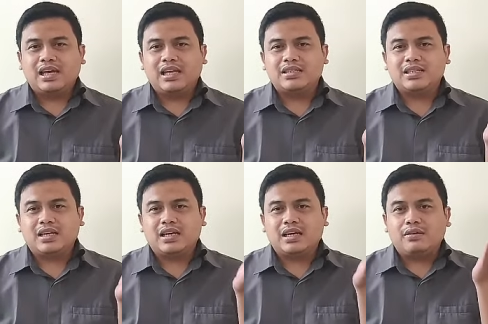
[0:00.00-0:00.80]
it's
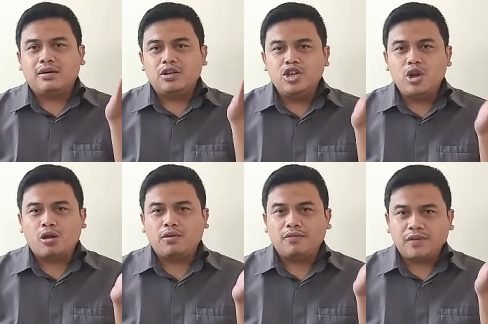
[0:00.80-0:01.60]
a
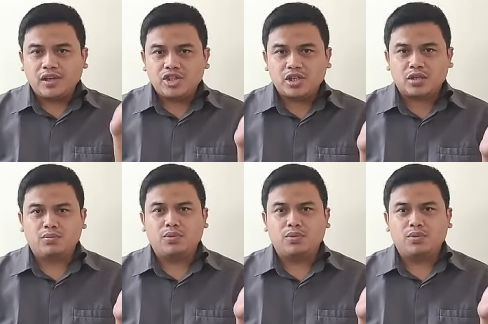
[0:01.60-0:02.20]
non-fiction